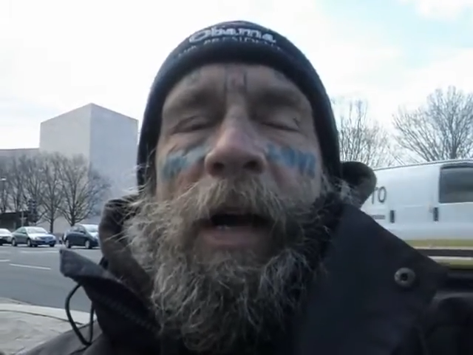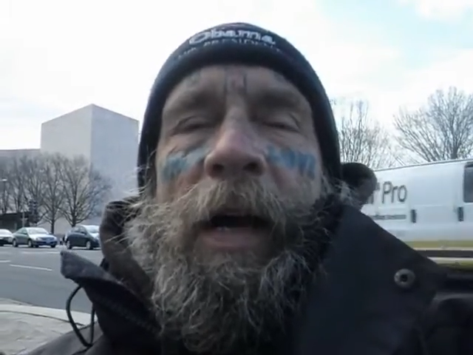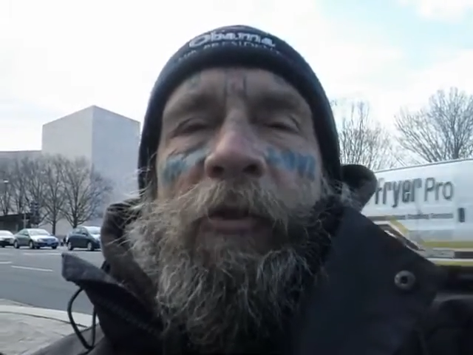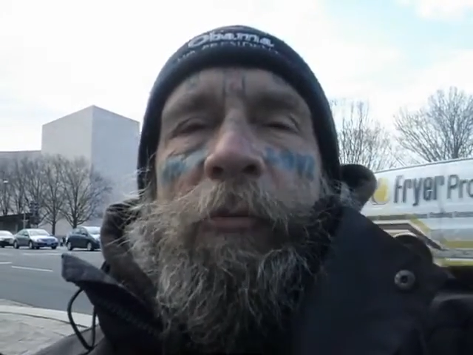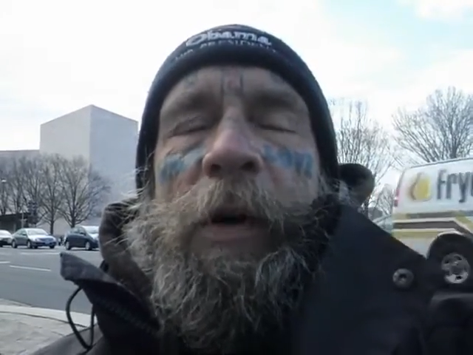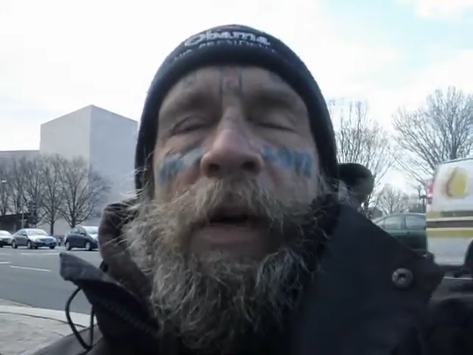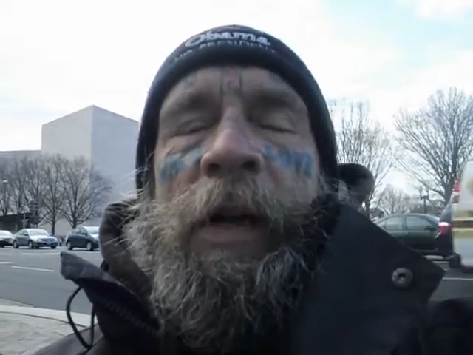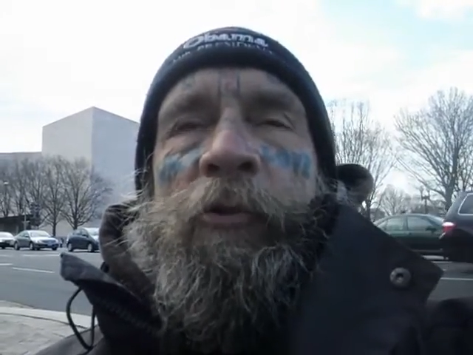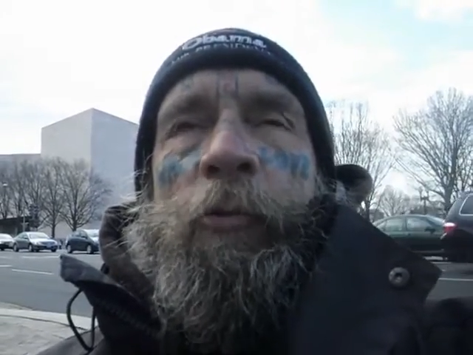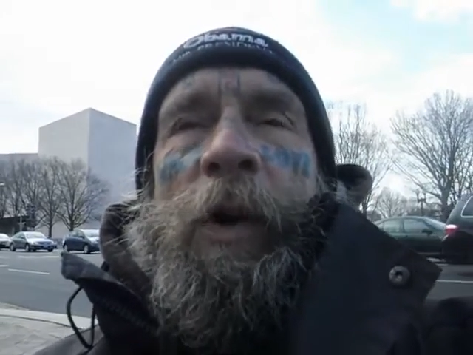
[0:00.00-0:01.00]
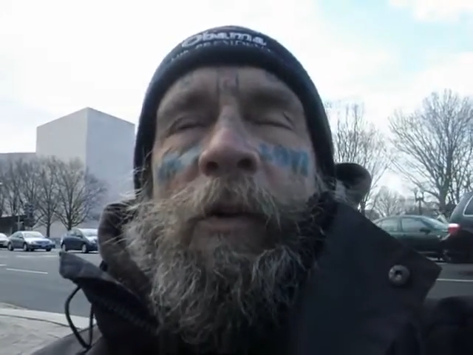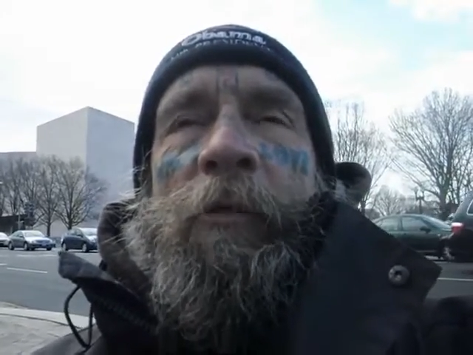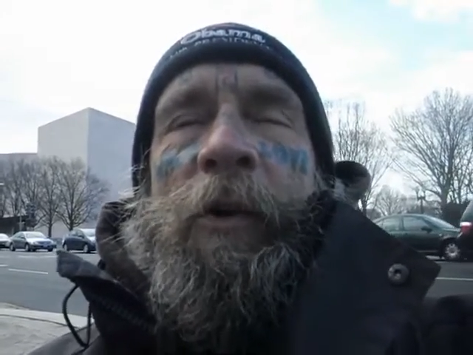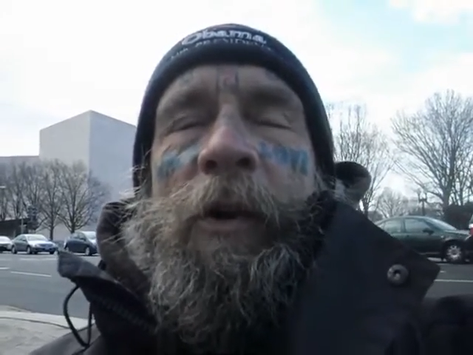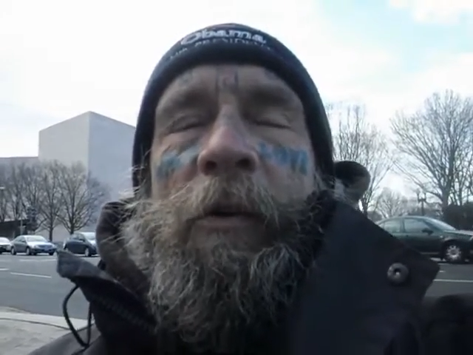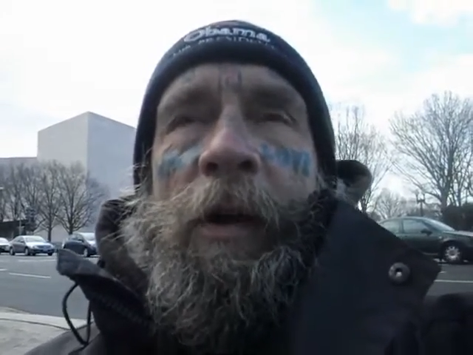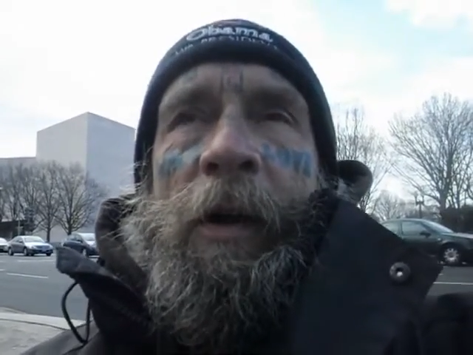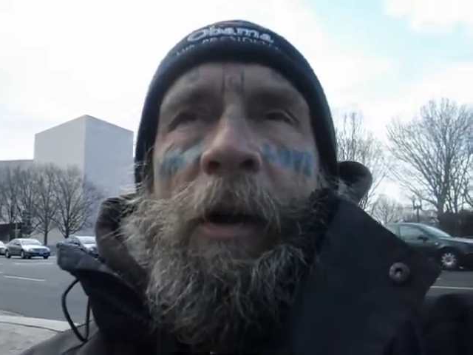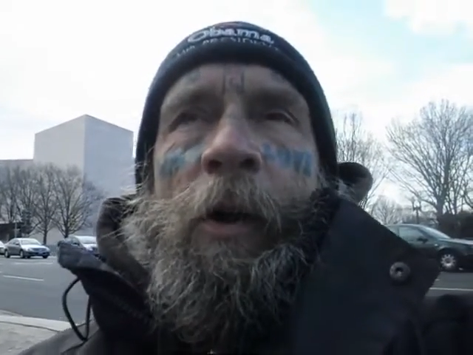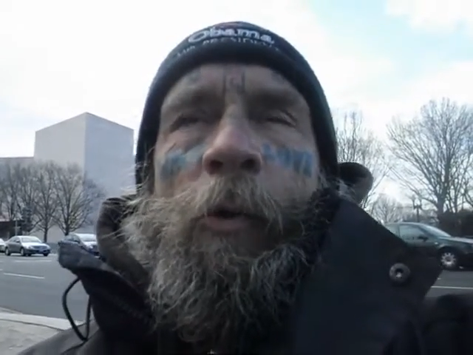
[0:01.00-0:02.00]
I experienced one of the
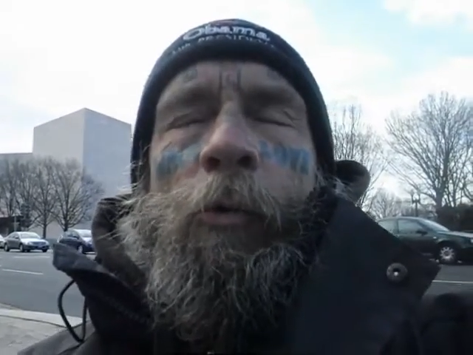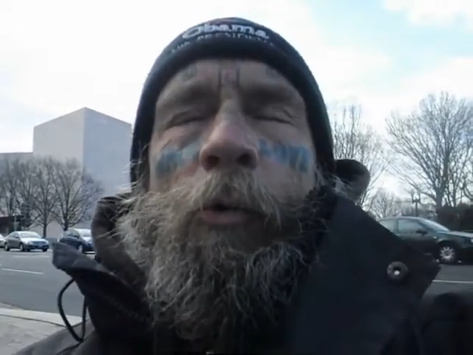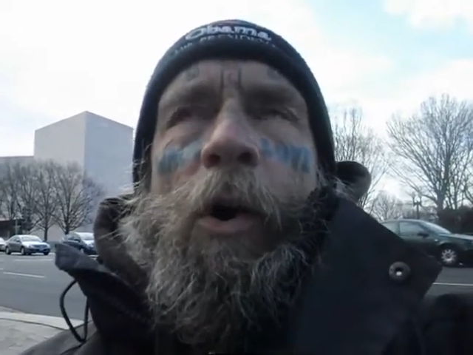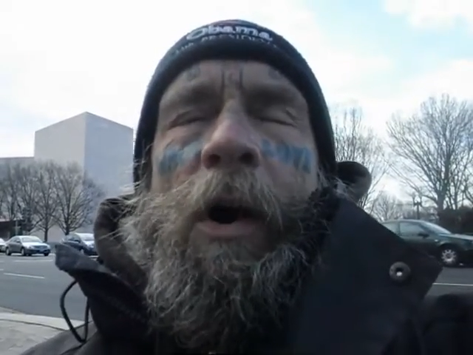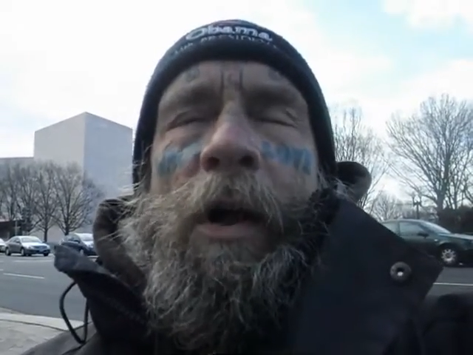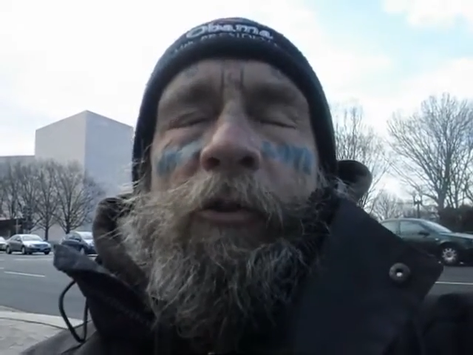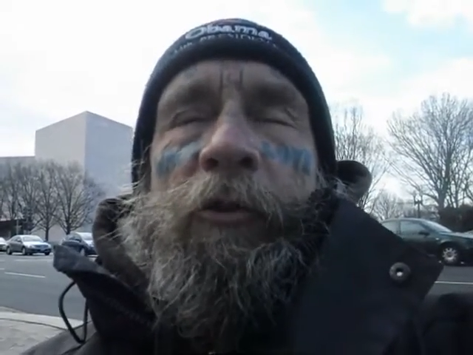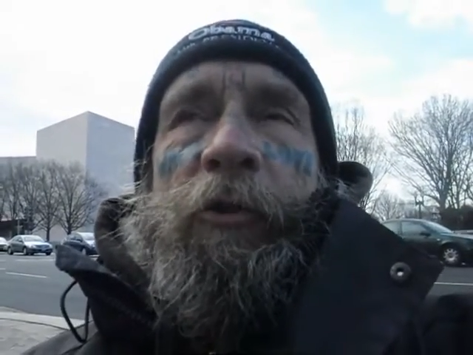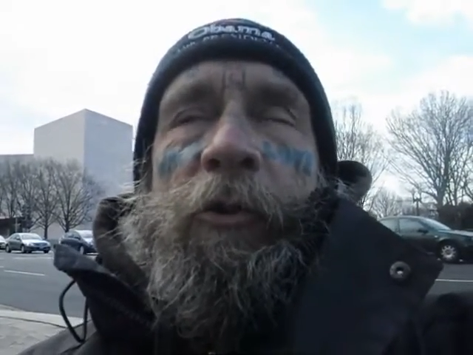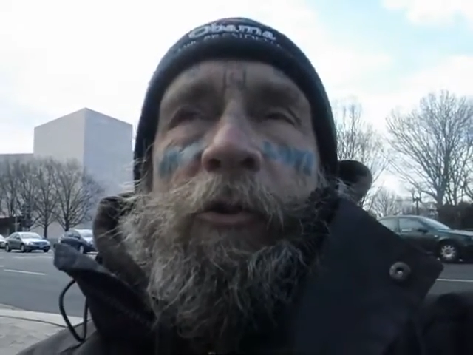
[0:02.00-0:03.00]
rawest,